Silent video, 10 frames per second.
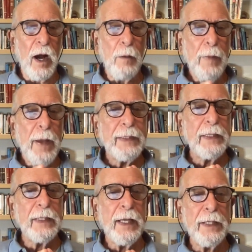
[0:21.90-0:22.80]
I
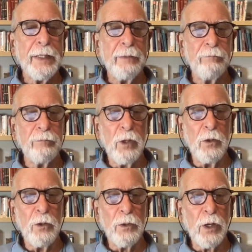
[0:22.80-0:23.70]
met Lady
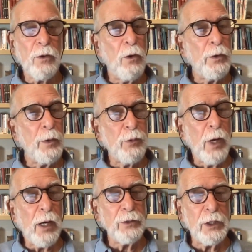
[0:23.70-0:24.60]
Lorna Gore
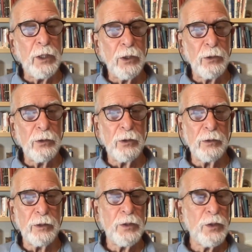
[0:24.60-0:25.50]
Brown in
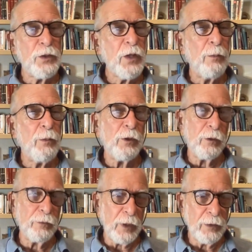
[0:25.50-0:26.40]
London in the summer
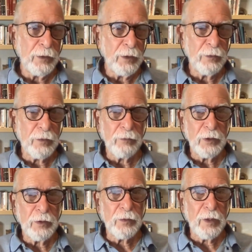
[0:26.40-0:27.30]
of
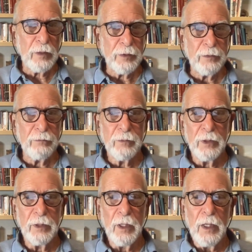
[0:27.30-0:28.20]
1977.
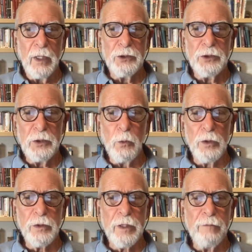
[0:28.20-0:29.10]
She was